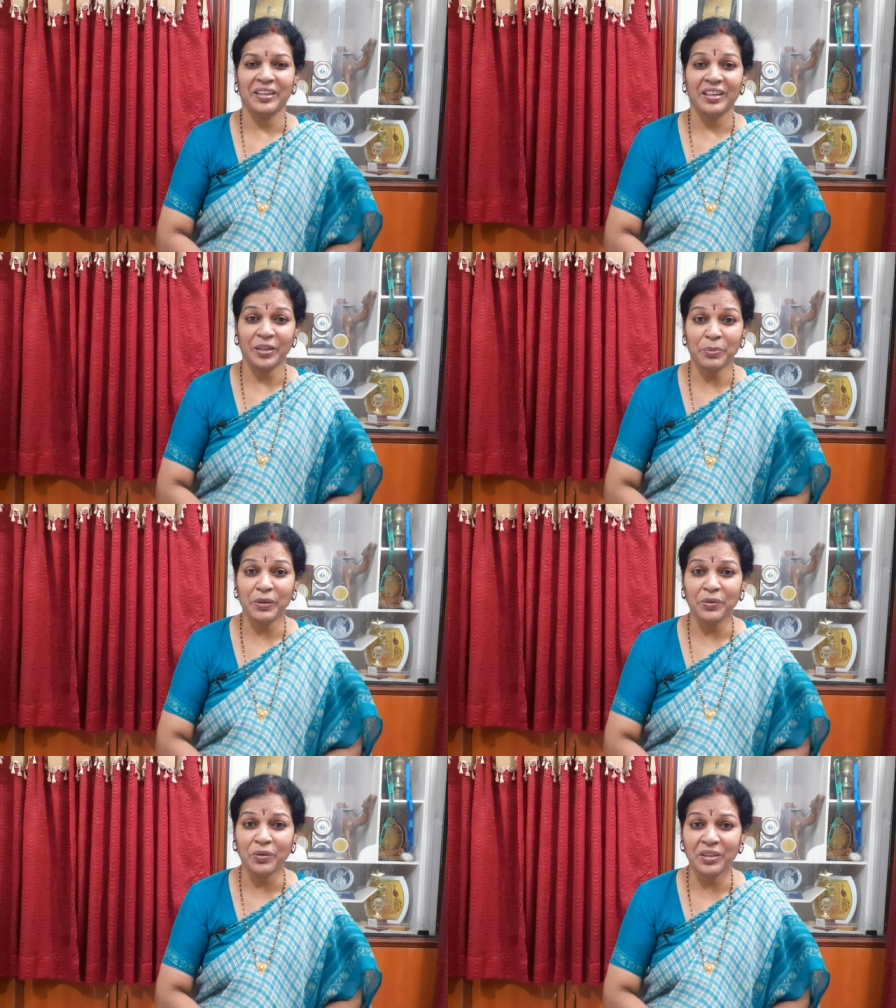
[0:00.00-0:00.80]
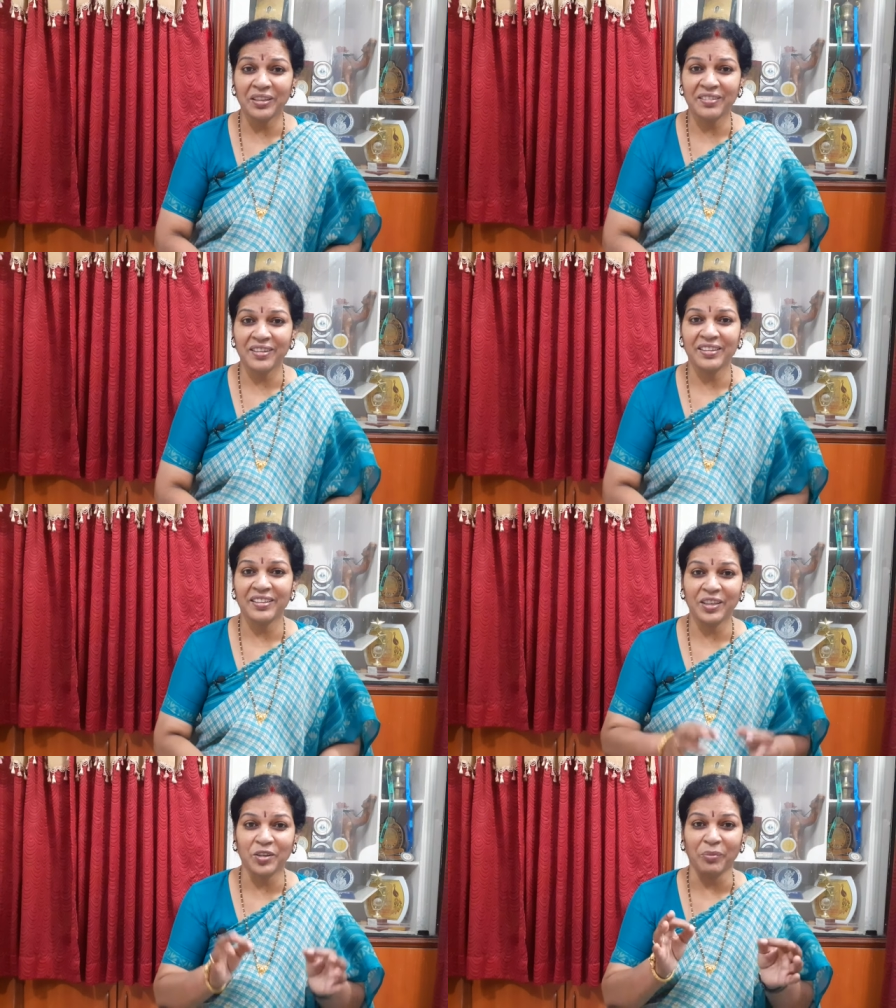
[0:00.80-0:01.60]
Let me know the result in
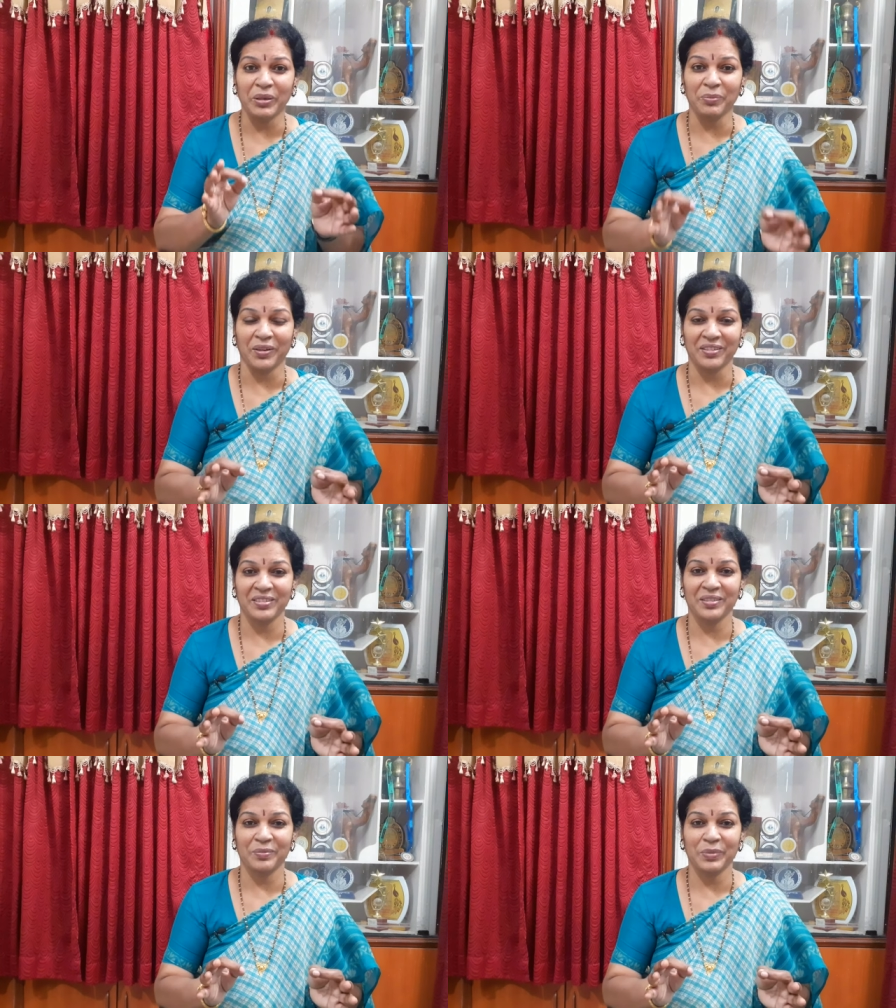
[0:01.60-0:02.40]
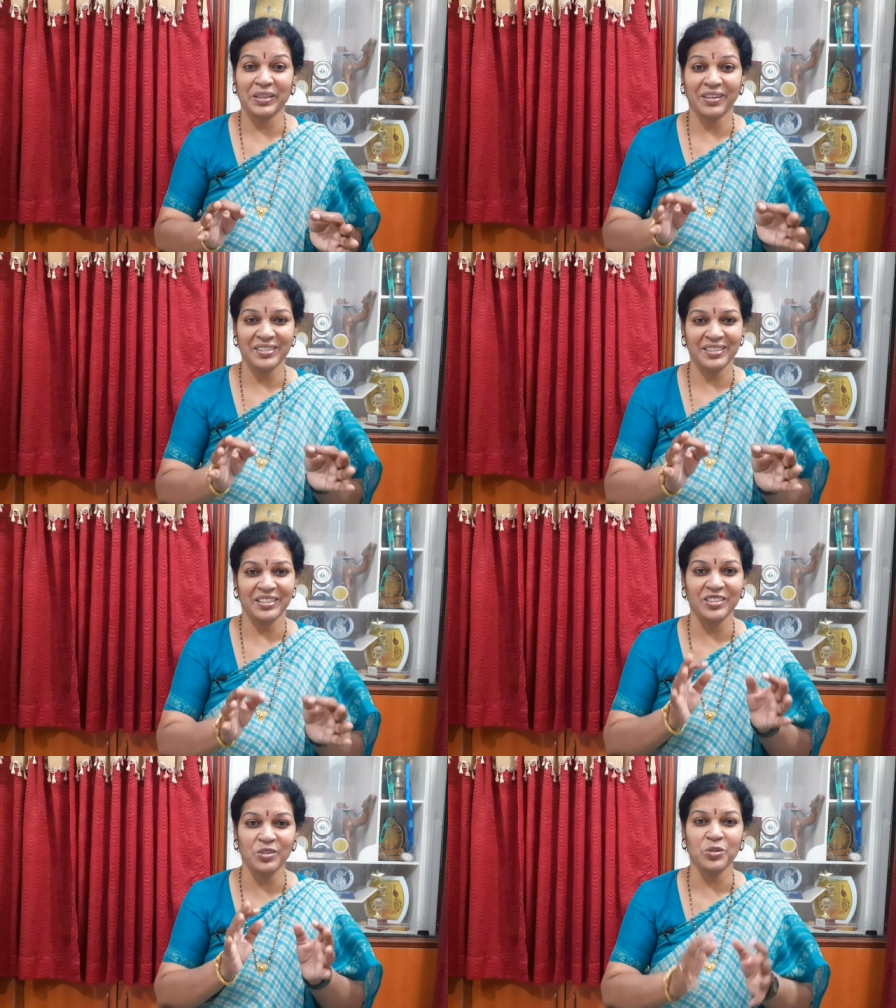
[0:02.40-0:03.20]
the comment box because it
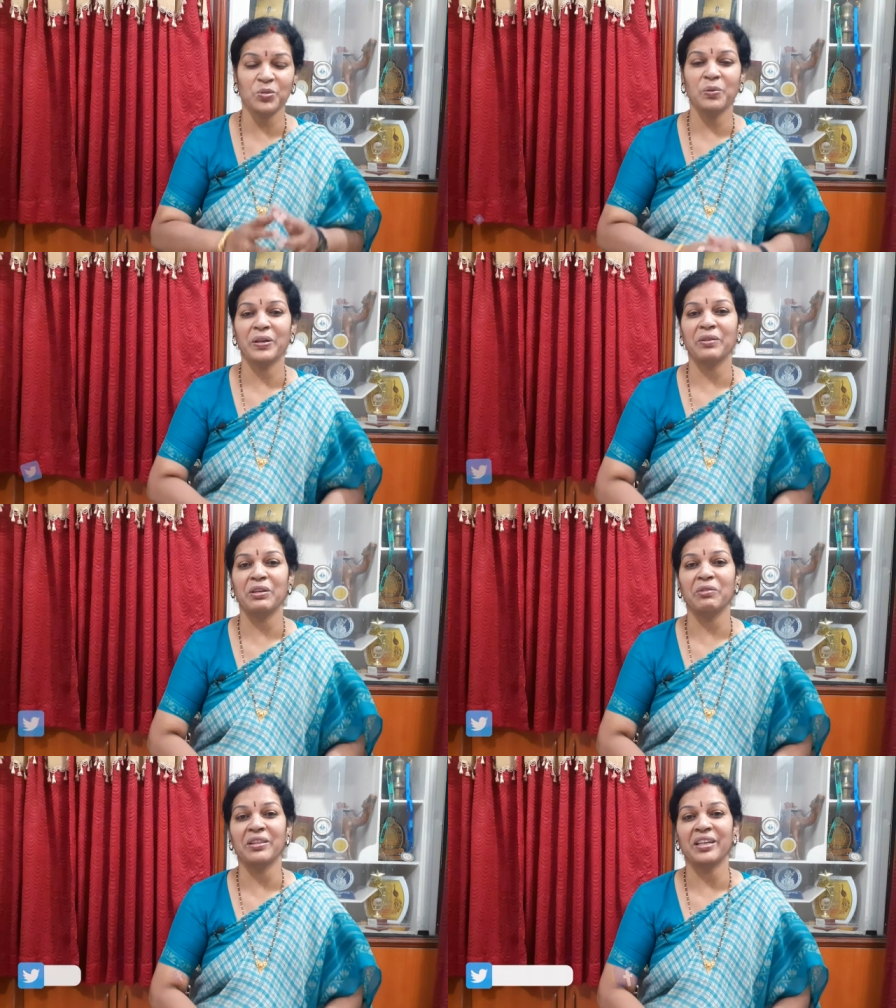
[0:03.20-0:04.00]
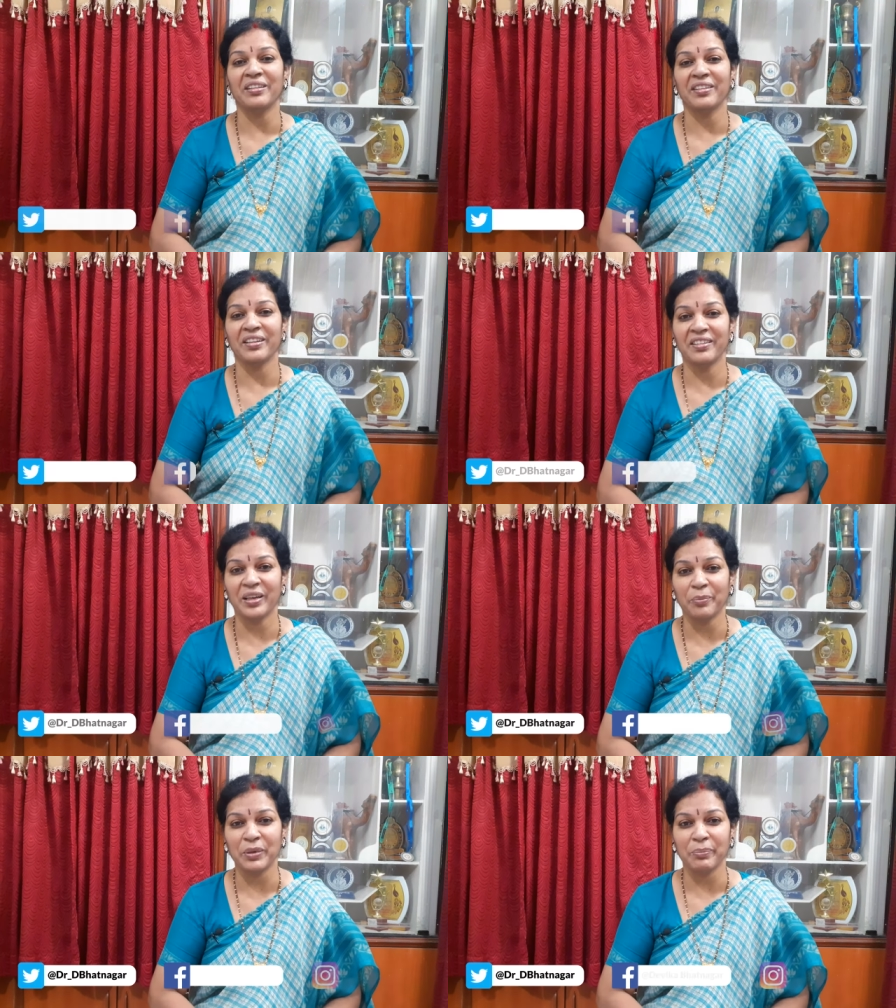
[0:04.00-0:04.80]
is useful for everyone. That is the reason I
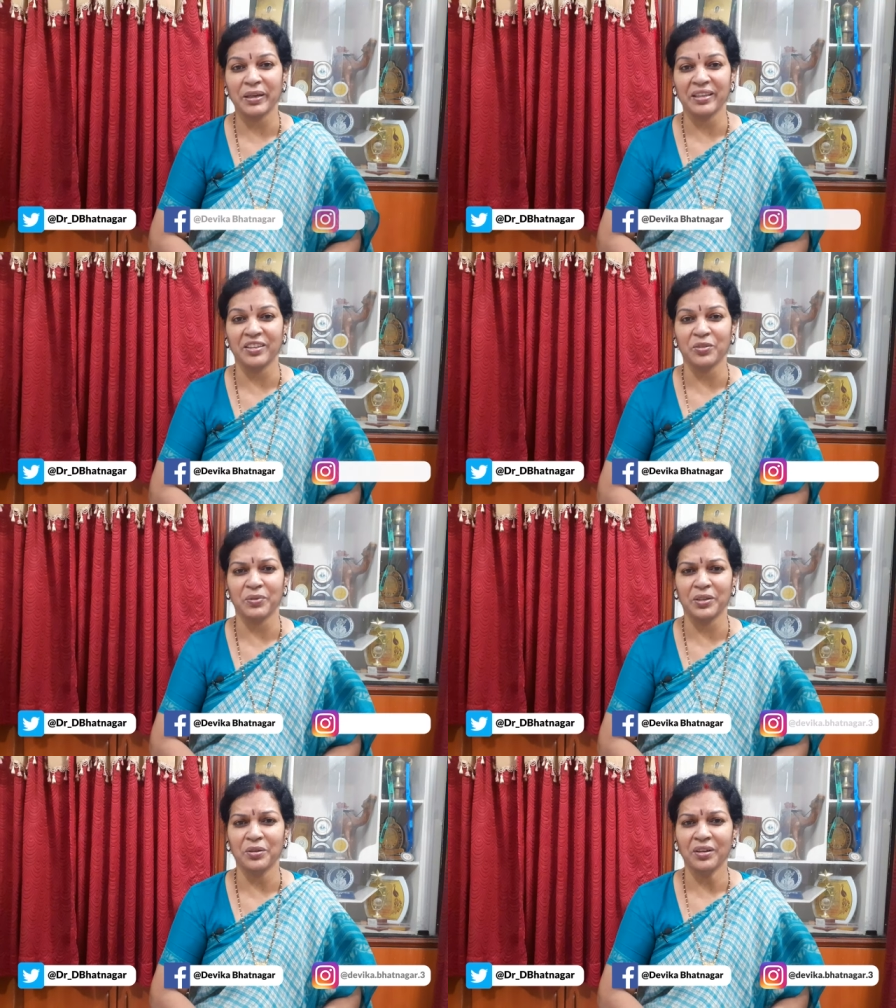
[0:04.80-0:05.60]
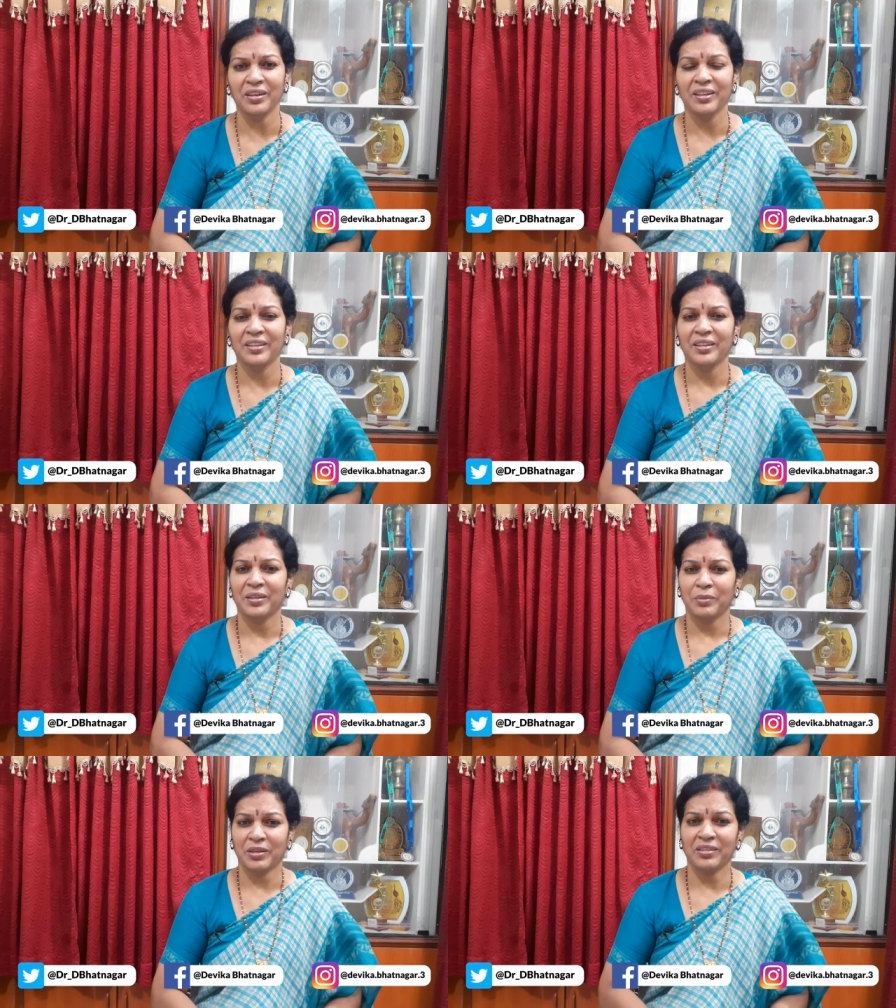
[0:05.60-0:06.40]
am preparing this video
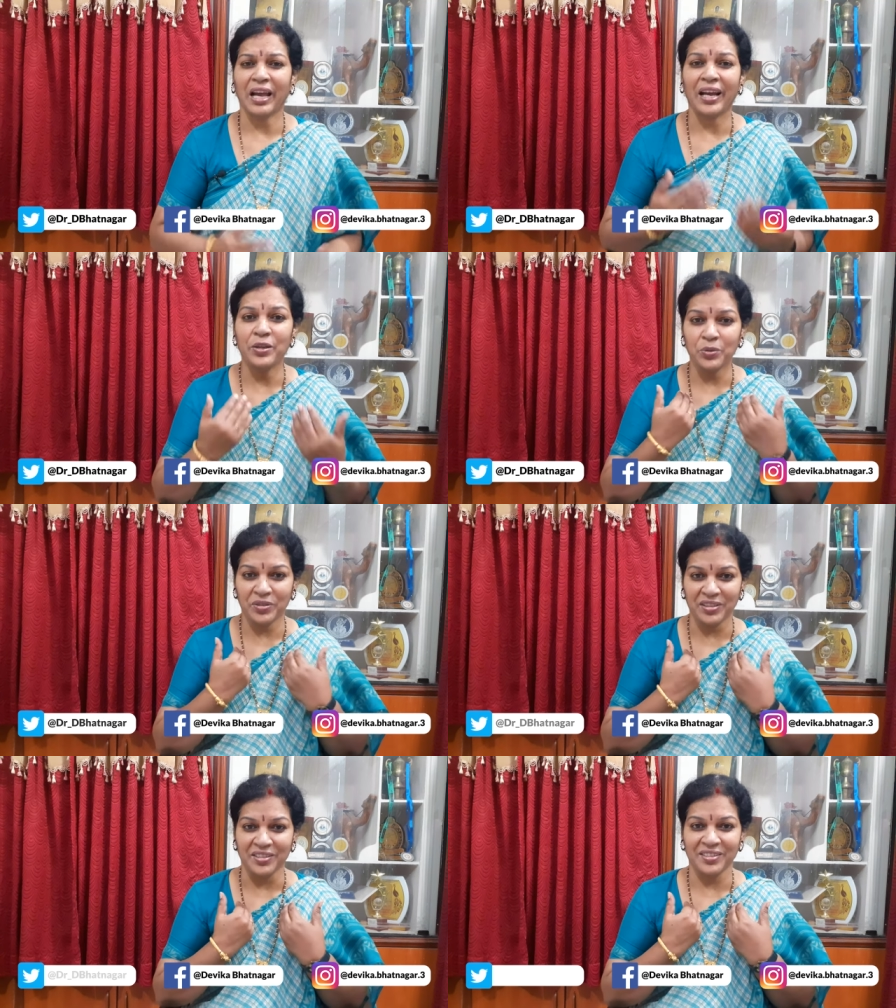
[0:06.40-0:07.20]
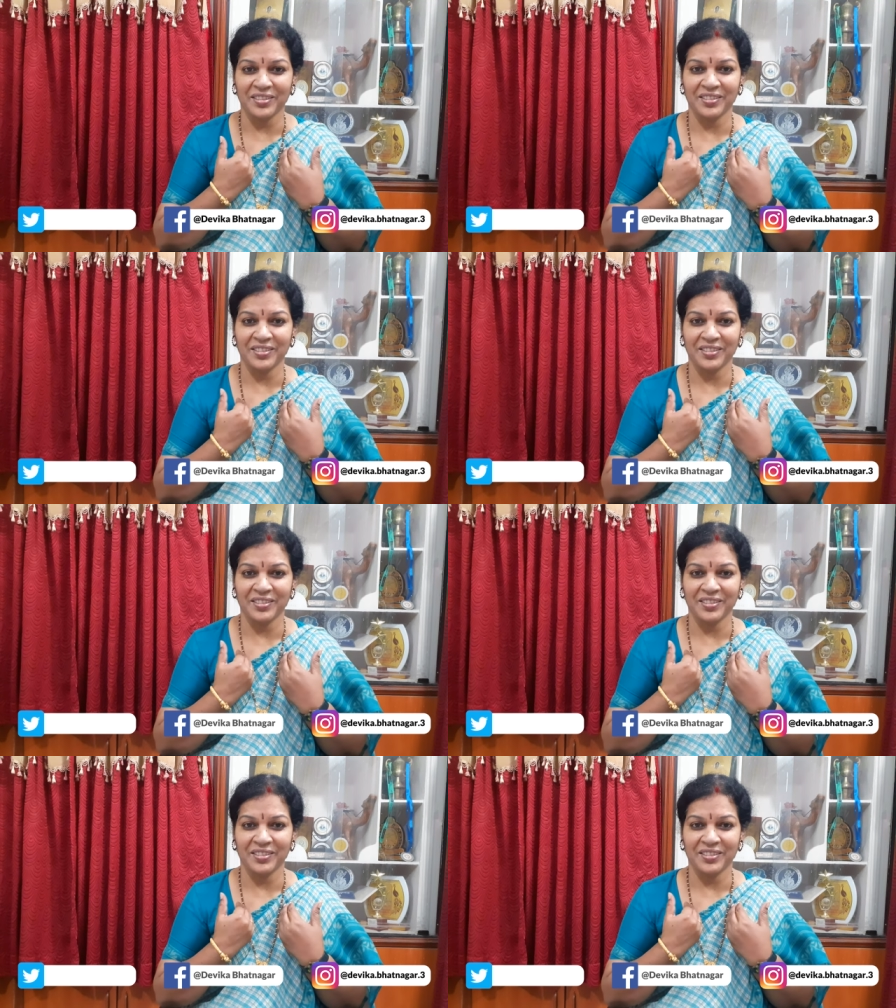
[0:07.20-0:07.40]
because I use it